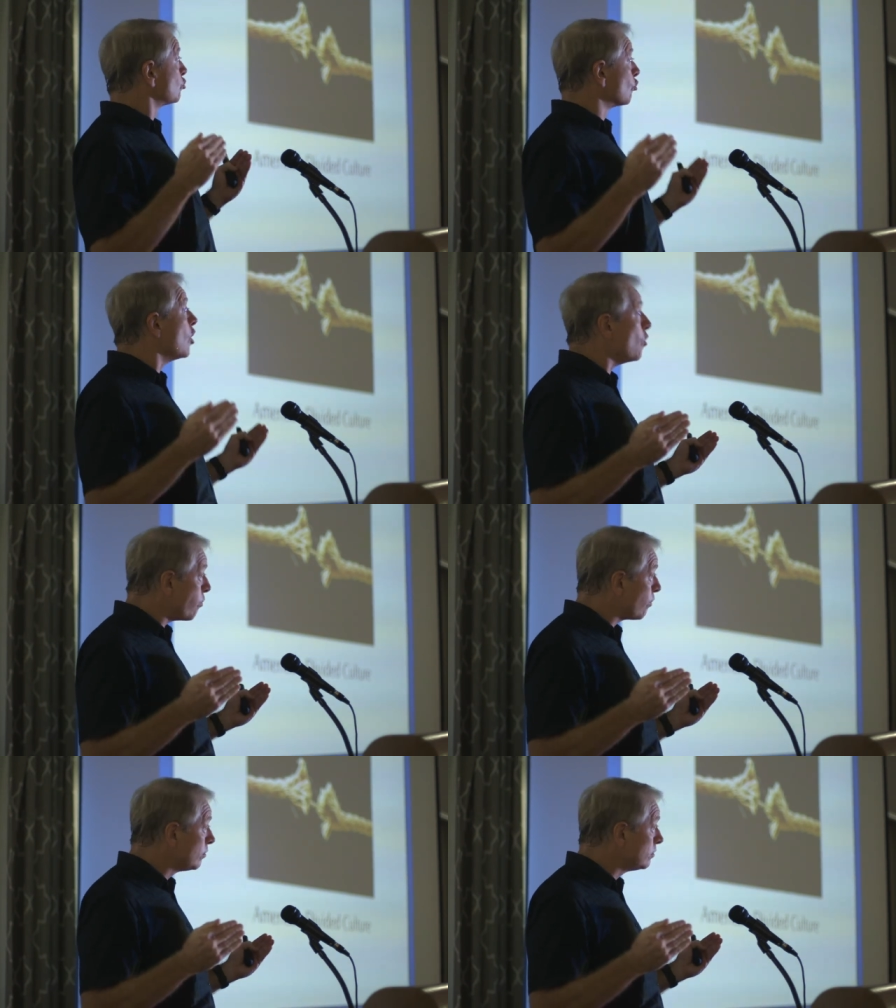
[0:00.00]

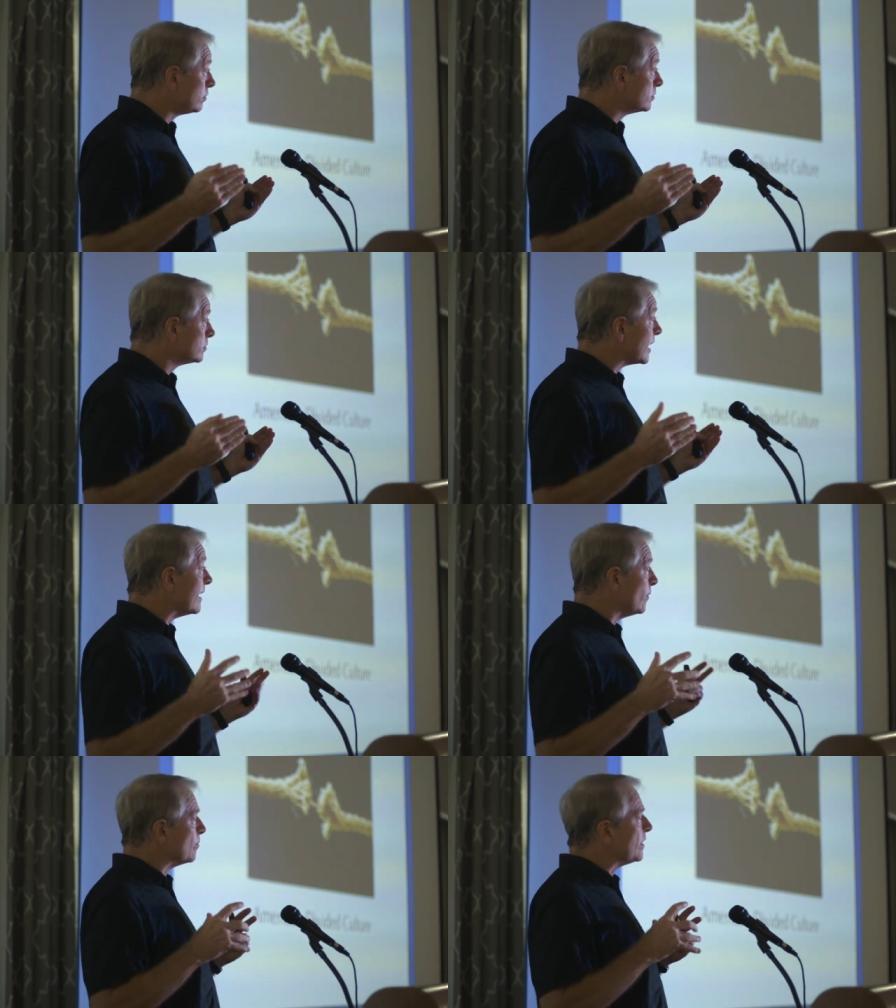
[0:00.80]
growth,
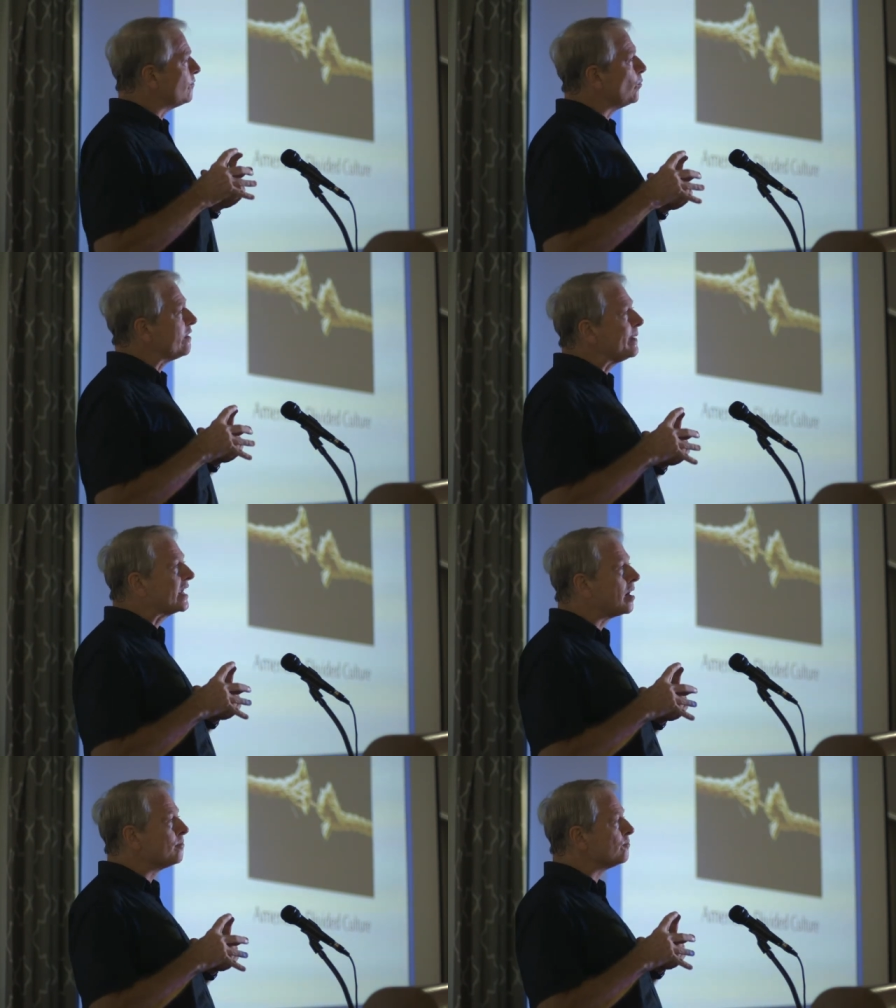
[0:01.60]
right? We, we, we've
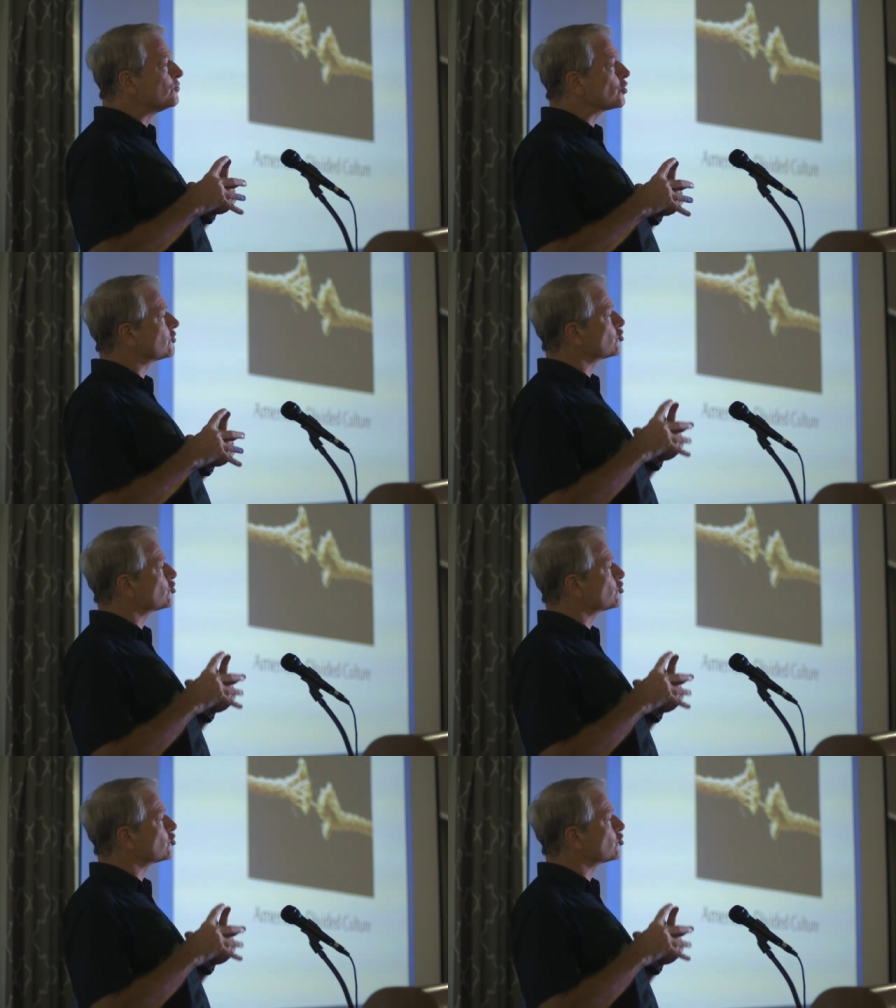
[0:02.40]
become sort of